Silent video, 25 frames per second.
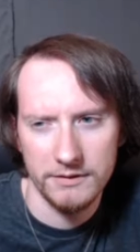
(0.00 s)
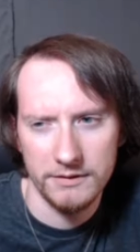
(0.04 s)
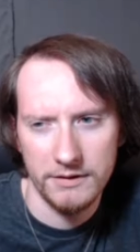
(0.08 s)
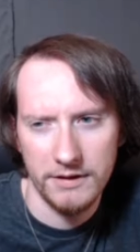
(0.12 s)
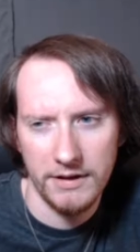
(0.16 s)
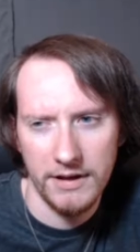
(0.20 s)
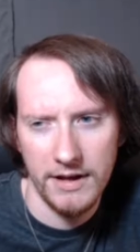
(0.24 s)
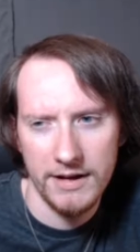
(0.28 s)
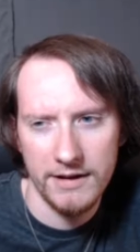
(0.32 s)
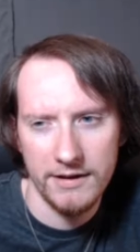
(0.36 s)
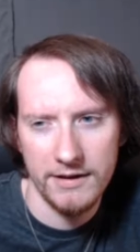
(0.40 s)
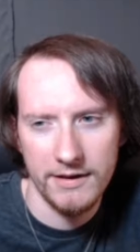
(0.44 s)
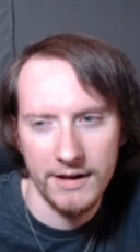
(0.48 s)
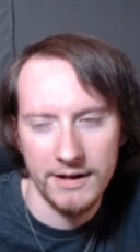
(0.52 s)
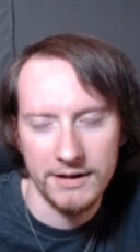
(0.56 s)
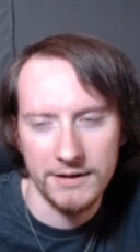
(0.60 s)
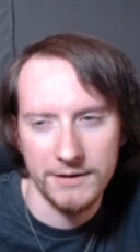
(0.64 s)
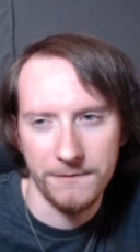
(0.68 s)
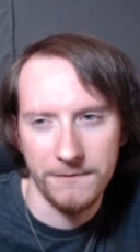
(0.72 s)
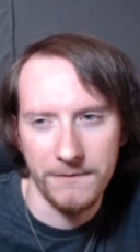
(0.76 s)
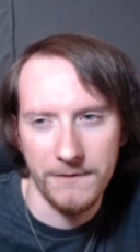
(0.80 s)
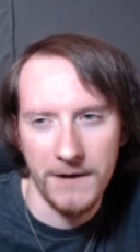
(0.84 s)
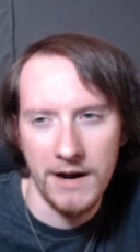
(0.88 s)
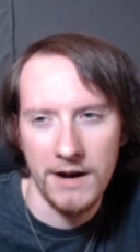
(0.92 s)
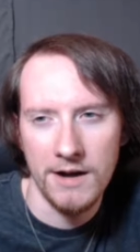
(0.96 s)
think that's
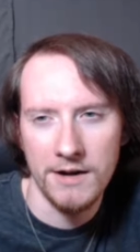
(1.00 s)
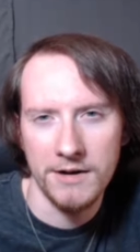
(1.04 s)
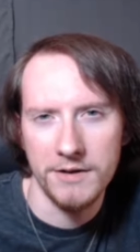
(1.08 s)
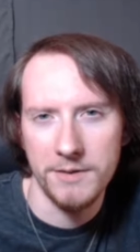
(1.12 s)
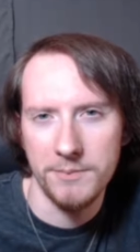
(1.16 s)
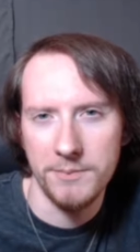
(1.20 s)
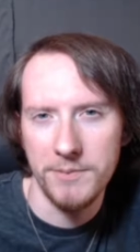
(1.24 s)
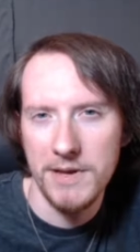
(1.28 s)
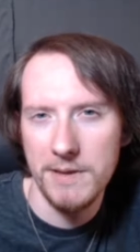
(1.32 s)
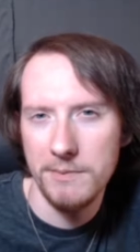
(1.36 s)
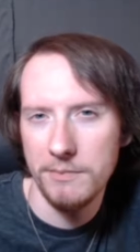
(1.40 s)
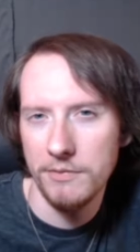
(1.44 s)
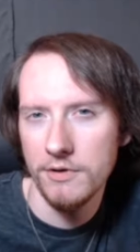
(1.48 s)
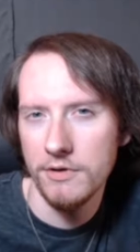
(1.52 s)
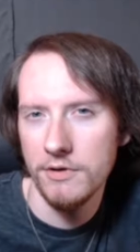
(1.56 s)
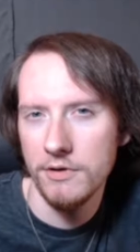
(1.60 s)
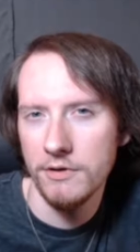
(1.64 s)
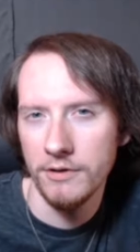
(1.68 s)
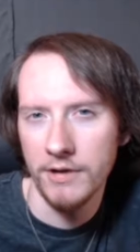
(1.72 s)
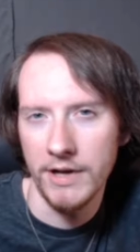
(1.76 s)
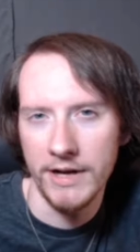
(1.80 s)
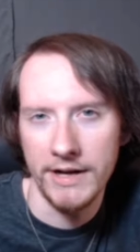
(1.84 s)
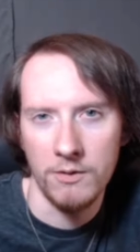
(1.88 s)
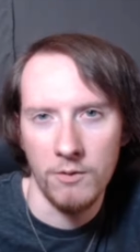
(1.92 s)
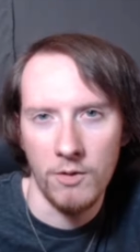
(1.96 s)
fair to the people who
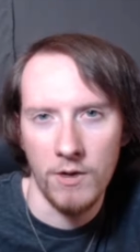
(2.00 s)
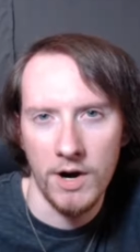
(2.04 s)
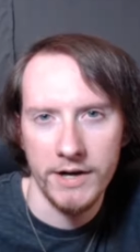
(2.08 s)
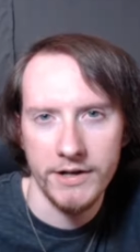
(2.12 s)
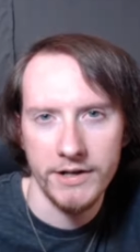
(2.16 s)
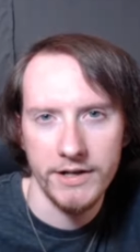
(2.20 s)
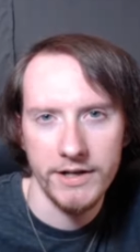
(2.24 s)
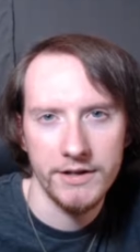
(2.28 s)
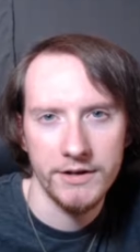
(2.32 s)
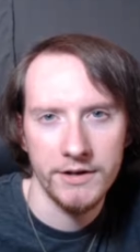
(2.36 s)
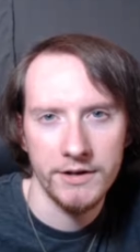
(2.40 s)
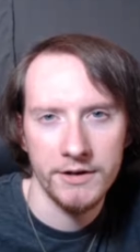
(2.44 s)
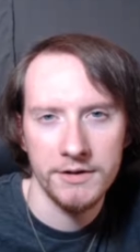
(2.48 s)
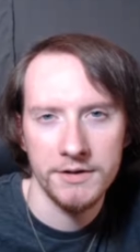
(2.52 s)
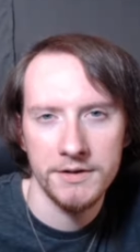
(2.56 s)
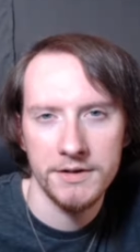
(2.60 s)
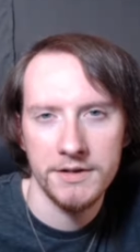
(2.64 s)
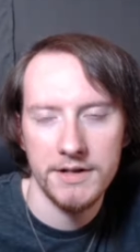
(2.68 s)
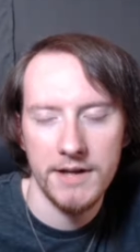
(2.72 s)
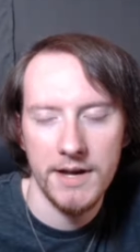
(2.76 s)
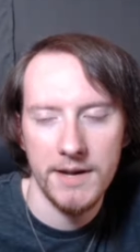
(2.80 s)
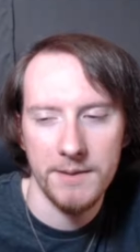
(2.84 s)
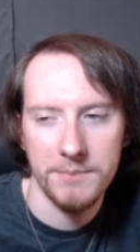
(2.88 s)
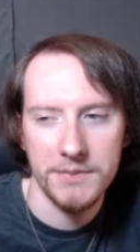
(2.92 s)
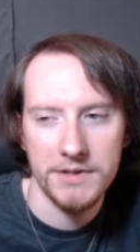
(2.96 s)
like watching
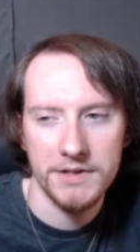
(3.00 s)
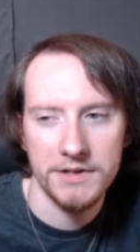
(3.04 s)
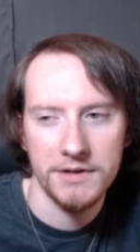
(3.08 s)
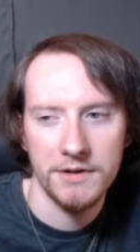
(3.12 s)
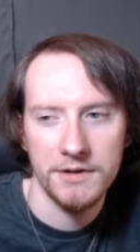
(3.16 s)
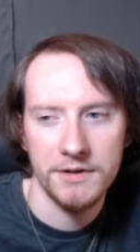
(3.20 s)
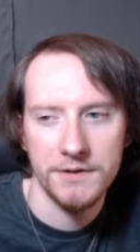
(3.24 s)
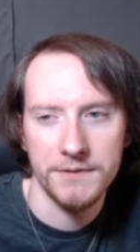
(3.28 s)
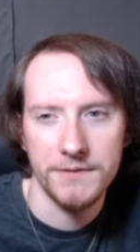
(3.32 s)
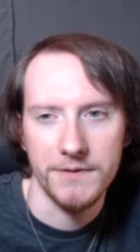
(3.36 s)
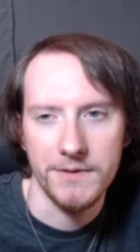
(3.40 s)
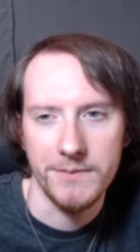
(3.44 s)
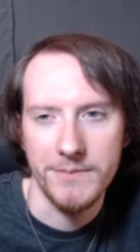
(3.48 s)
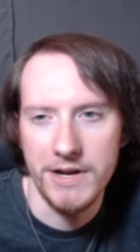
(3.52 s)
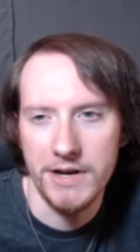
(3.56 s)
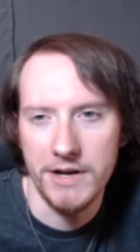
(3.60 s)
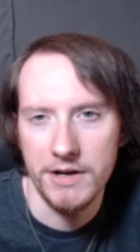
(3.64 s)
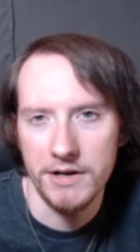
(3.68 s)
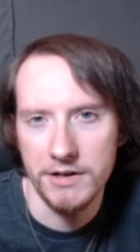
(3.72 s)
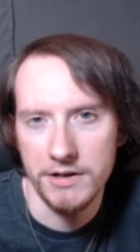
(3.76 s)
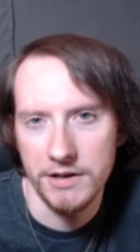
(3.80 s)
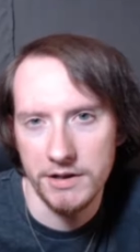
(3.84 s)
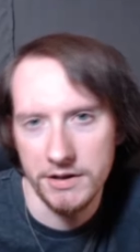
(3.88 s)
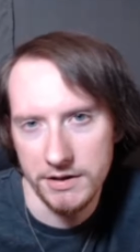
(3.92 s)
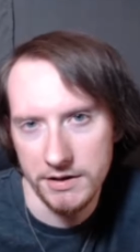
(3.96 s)
those episodes for me
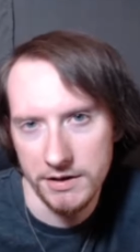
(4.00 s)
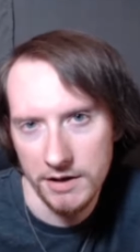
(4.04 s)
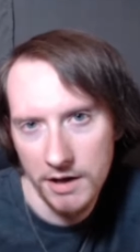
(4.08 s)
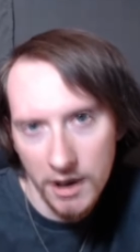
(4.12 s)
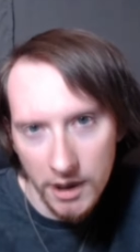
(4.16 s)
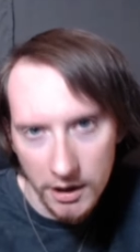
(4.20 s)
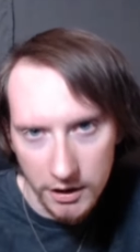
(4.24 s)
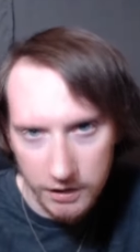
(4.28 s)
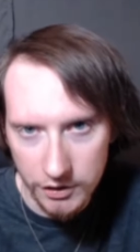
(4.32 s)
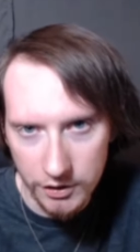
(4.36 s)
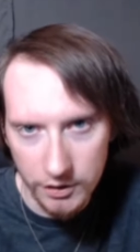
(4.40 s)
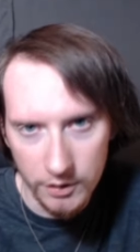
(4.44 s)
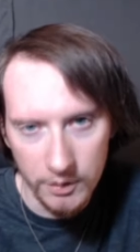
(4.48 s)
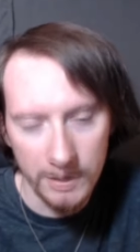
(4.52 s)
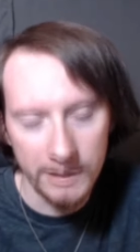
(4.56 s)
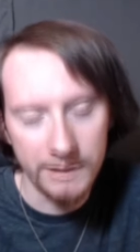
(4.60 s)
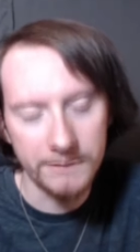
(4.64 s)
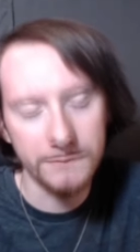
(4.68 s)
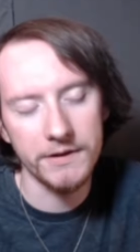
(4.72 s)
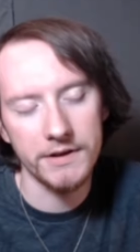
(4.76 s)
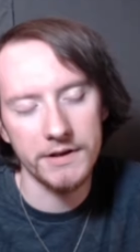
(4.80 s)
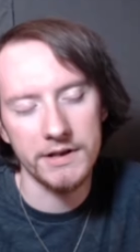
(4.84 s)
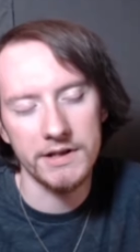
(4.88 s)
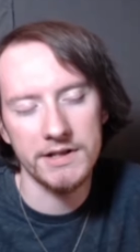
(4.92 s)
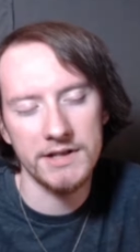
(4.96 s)
to just do it
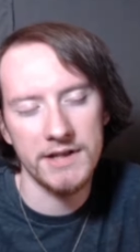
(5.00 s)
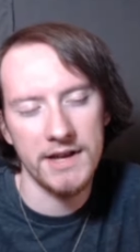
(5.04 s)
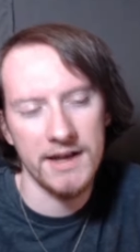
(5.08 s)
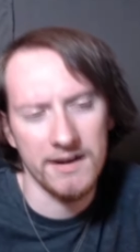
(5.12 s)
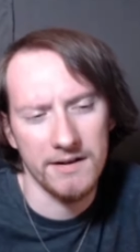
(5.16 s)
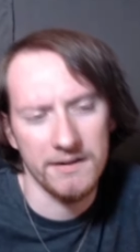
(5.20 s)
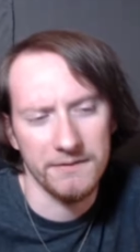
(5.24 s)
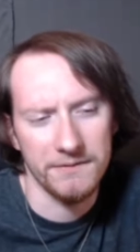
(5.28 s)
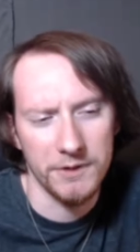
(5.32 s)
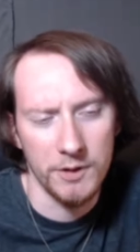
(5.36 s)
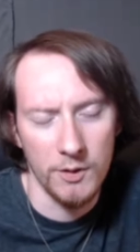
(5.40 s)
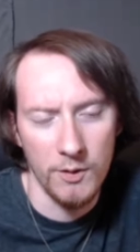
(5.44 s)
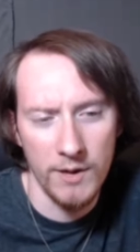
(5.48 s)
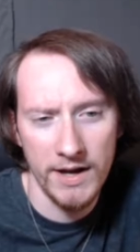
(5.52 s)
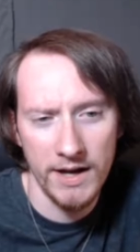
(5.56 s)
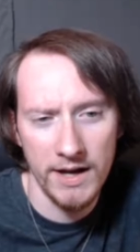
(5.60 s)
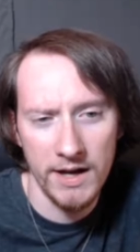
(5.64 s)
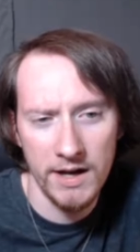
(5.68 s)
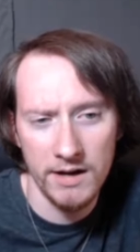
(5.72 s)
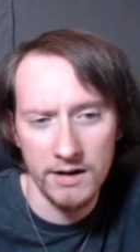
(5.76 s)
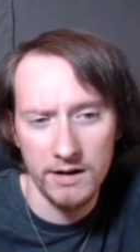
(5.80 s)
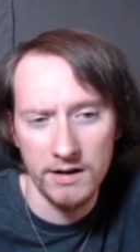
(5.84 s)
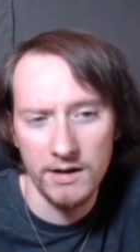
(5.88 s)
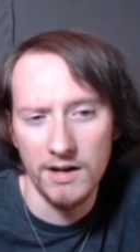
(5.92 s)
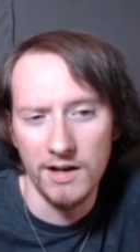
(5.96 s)
for the sake of doing
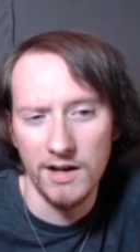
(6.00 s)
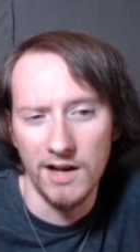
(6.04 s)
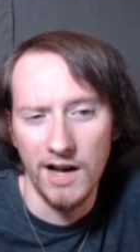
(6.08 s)
it.